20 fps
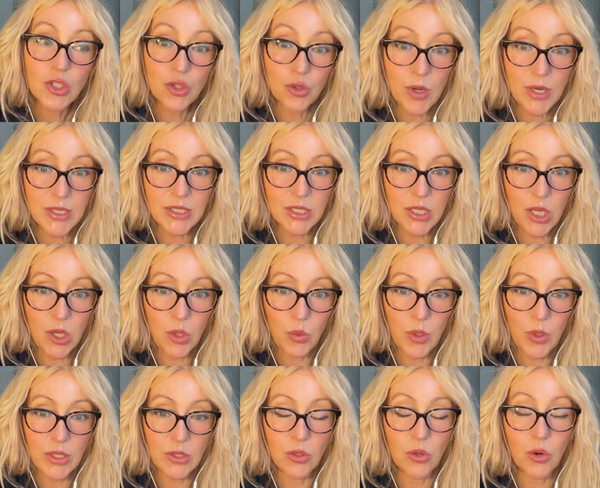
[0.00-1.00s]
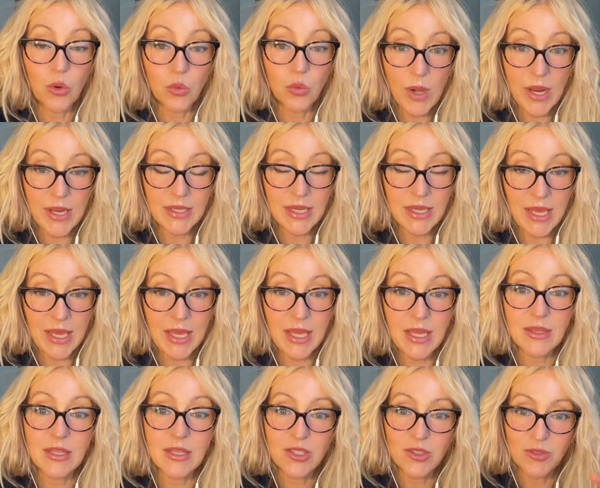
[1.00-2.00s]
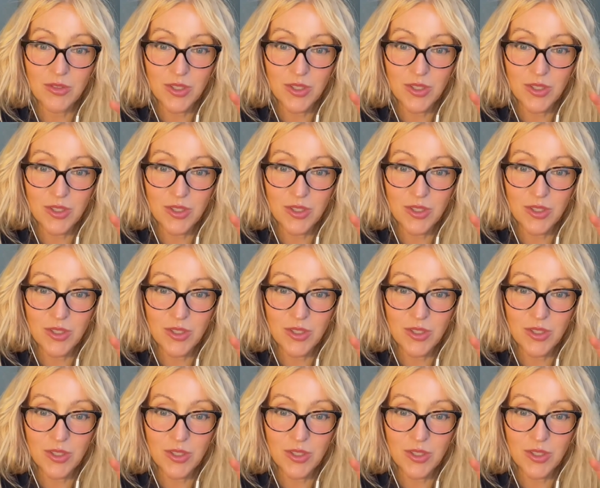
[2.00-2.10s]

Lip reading: tretinoin or retin-A,